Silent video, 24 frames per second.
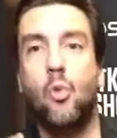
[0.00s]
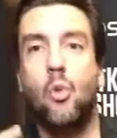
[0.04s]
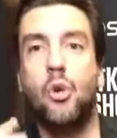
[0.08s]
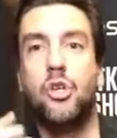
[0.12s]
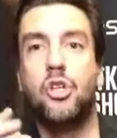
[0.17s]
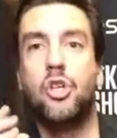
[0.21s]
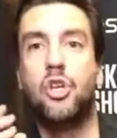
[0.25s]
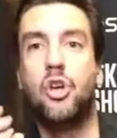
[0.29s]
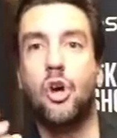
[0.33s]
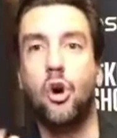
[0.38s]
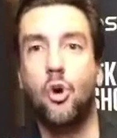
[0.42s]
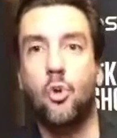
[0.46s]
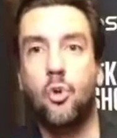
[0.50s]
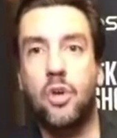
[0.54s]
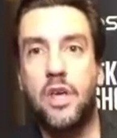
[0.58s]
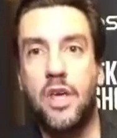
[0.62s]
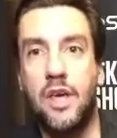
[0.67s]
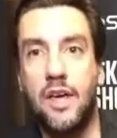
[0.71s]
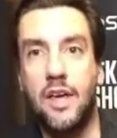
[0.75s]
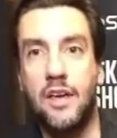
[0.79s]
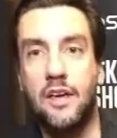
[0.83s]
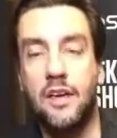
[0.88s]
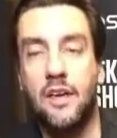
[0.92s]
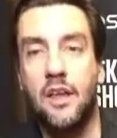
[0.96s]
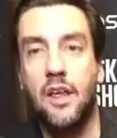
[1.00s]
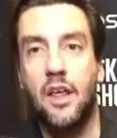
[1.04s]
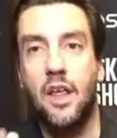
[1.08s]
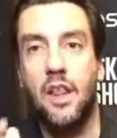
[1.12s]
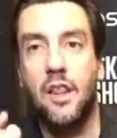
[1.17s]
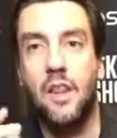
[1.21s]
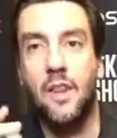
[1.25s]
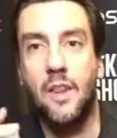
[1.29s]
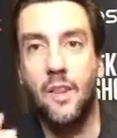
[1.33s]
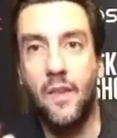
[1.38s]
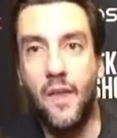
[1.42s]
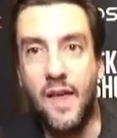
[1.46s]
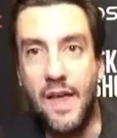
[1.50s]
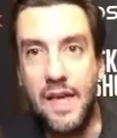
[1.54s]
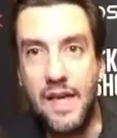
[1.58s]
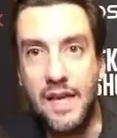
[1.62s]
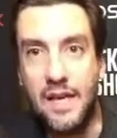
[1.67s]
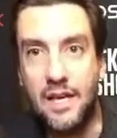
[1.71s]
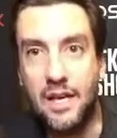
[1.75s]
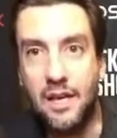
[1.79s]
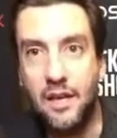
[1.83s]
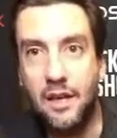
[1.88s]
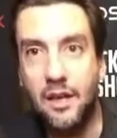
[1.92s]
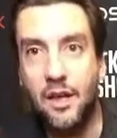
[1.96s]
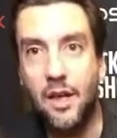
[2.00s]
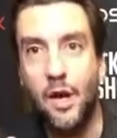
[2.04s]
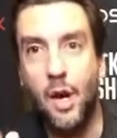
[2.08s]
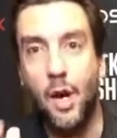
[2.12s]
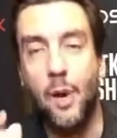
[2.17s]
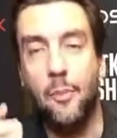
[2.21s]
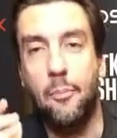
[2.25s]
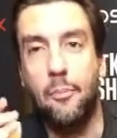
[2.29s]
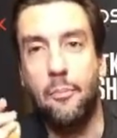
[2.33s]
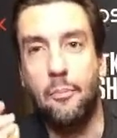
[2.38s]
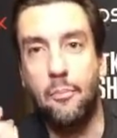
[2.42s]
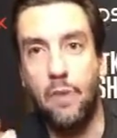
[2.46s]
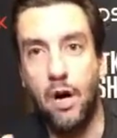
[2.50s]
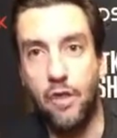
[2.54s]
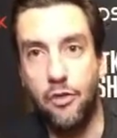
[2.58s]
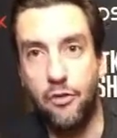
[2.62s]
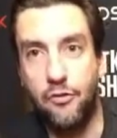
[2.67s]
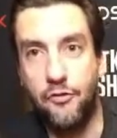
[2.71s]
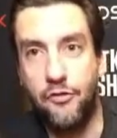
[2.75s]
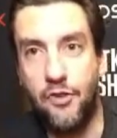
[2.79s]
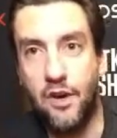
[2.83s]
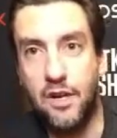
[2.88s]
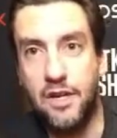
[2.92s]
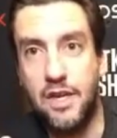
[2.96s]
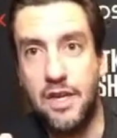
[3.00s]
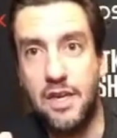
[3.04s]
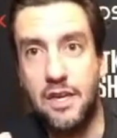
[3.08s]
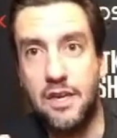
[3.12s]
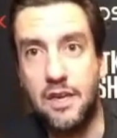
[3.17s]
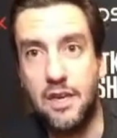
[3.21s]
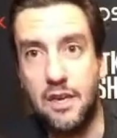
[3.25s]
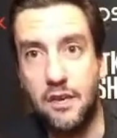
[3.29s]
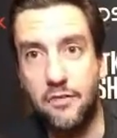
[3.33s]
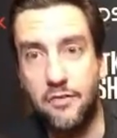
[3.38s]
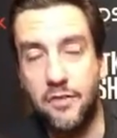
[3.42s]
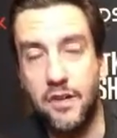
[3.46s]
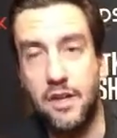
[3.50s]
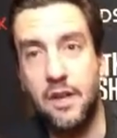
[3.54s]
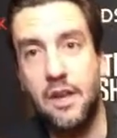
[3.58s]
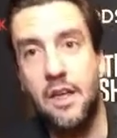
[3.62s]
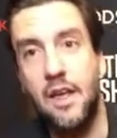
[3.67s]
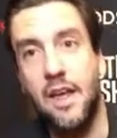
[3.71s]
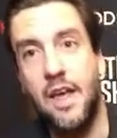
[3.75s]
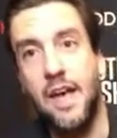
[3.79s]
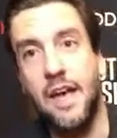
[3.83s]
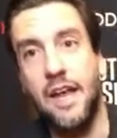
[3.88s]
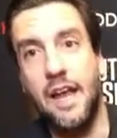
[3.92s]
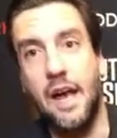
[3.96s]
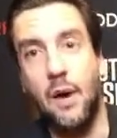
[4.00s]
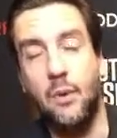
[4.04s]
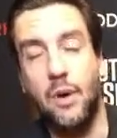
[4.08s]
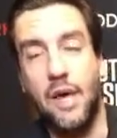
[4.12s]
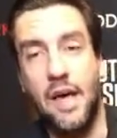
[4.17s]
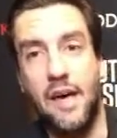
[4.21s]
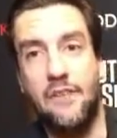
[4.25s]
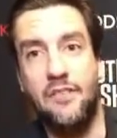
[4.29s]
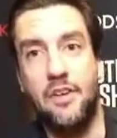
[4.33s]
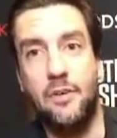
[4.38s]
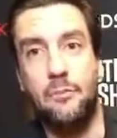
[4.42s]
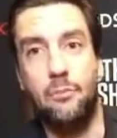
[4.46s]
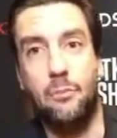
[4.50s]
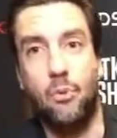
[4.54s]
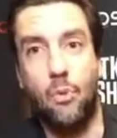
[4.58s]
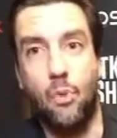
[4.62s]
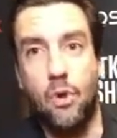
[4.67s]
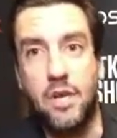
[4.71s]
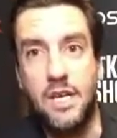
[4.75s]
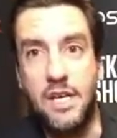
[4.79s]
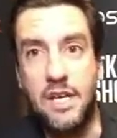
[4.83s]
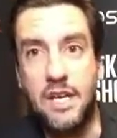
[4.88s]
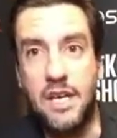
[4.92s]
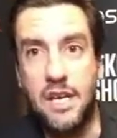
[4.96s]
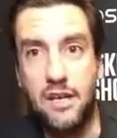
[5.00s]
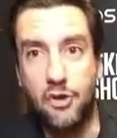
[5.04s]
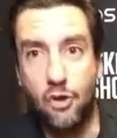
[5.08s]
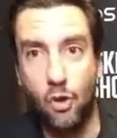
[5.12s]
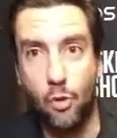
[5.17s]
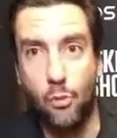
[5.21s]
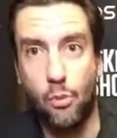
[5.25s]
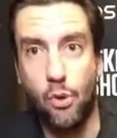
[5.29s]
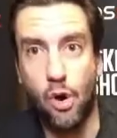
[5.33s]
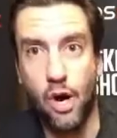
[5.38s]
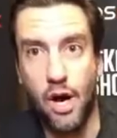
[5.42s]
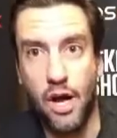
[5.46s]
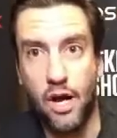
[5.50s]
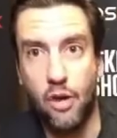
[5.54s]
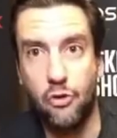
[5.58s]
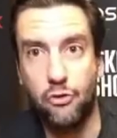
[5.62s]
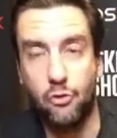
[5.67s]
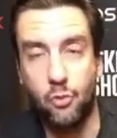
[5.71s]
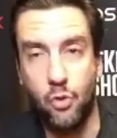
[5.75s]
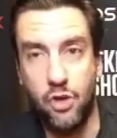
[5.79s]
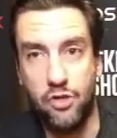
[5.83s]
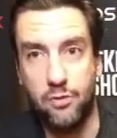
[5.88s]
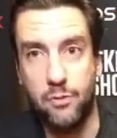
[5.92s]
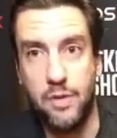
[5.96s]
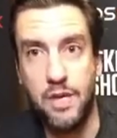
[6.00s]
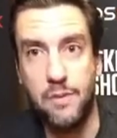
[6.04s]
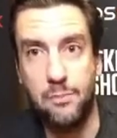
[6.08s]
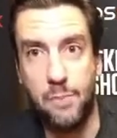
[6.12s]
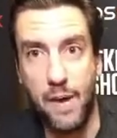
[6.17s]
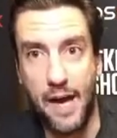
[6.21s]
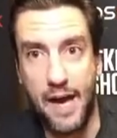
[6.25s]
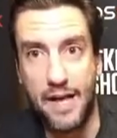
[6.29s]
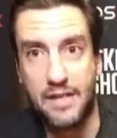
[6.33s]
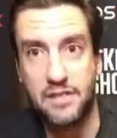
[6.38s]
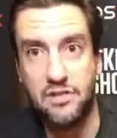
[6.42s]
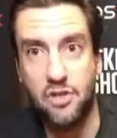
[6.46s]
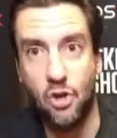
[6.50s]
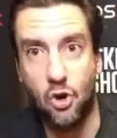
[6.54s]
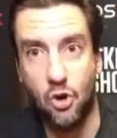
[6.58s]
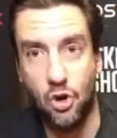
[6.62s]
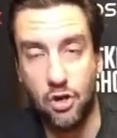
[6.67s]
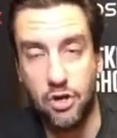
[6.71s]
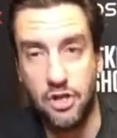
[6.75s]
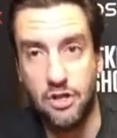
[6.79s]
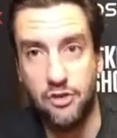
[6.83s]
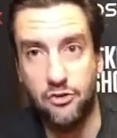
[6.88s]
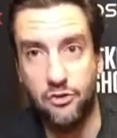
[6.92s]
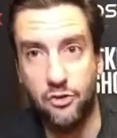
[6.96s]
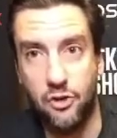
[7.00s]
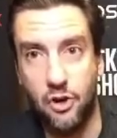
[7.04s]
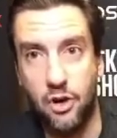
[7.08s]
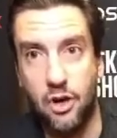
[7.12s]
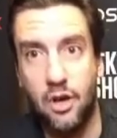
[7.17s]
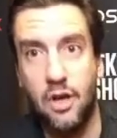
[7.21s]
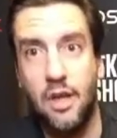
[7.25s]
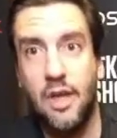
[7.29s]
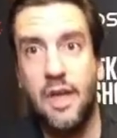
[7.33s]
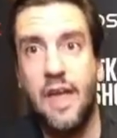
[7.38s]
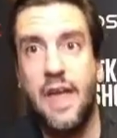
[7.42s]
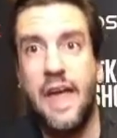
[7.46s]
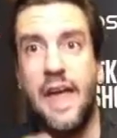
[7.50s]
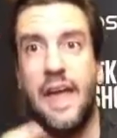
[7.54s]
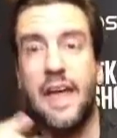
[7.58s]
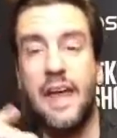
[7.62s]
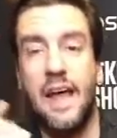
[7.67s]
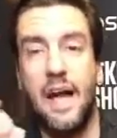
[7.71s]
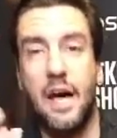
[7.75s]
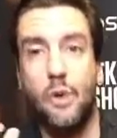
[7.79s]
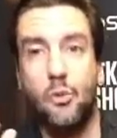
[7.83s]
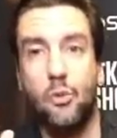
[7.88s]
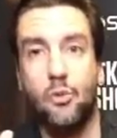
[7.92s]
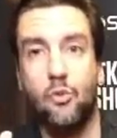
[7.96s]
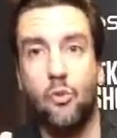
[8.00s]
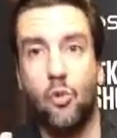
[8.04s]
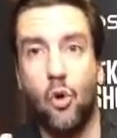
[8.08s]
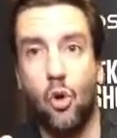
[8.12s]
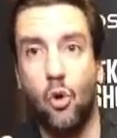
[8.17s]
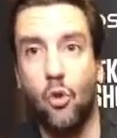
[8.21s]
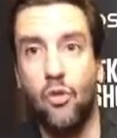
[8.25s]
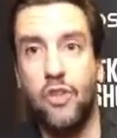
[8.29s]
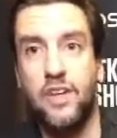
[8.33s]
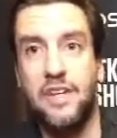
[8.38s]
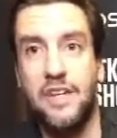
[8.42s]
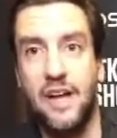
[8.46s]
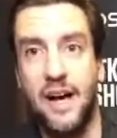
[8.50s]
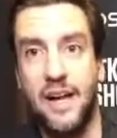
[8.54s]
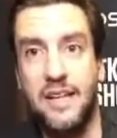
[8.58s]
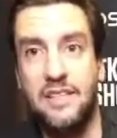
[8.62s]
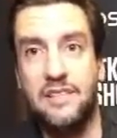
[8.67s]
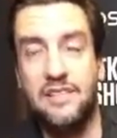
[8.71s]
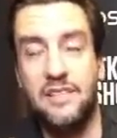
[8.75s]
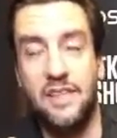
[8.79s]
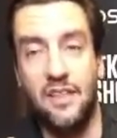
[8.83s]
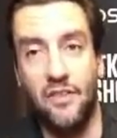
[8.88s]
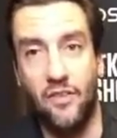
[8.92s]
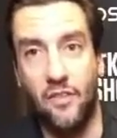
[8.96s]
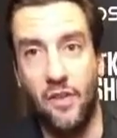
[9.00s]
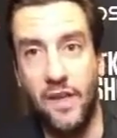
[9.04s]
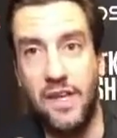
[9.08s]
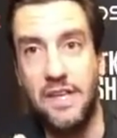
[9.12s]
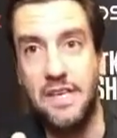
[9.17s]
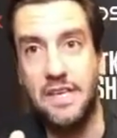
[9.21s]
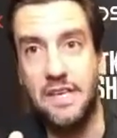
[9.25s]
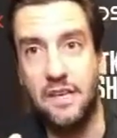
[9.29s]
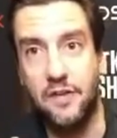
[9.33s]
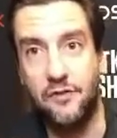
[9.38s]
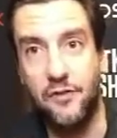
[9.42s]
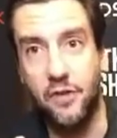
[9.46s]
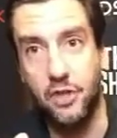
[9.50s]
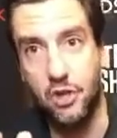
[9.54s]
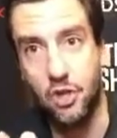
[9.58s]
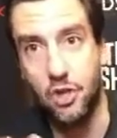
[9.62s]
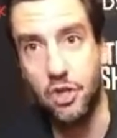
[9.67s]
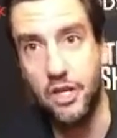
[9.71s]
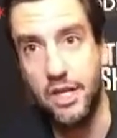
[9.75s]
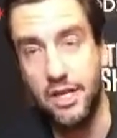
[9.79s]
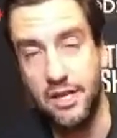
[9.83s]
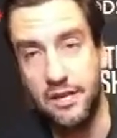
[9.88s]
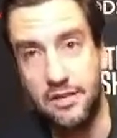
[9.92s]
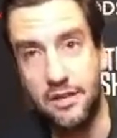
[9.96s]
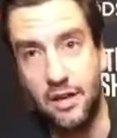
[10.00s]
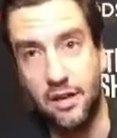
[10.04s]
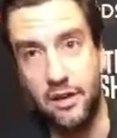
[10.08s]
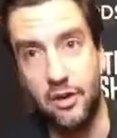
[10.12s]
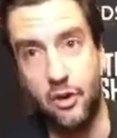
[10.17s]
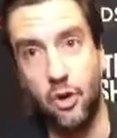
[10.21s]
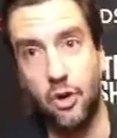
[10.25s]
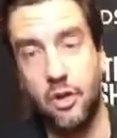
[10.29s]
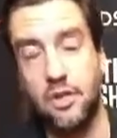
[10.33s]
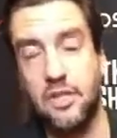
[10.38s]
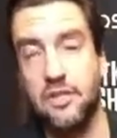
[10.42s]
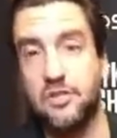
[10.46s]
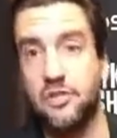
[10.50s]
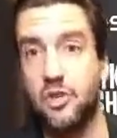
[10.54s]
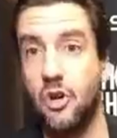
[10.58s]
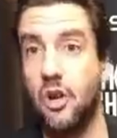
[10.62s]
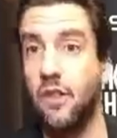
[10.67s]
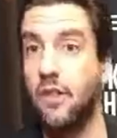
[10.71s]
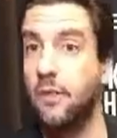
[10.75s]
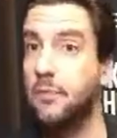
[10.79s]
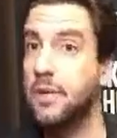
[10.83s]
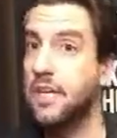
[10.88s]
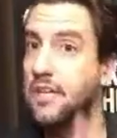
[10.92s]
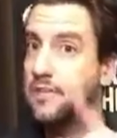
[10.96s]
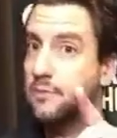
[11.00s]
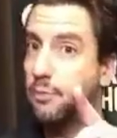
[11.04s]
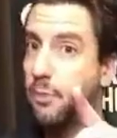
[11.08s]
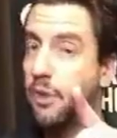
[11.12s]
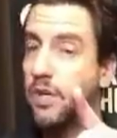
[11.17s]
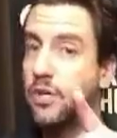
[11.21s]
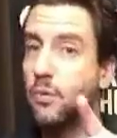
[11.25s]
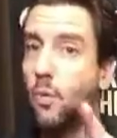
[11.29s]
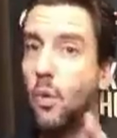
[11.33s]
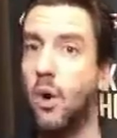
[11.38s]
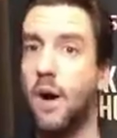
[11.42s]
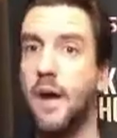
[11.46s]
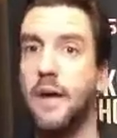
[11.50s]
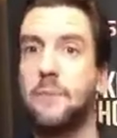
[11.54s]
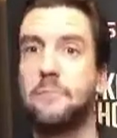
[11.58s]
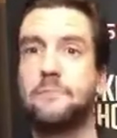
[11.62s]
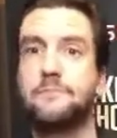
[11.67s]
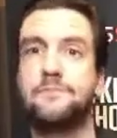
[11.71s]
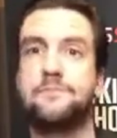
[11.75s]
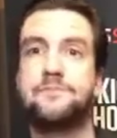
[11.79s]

would go get Lane motherfucking Kiffin, and I would have him bring Kendall Briles with me back to Arkansas, and I would roll the dice that Lane Kiffin could get it done at Arkansas. Let me explain why.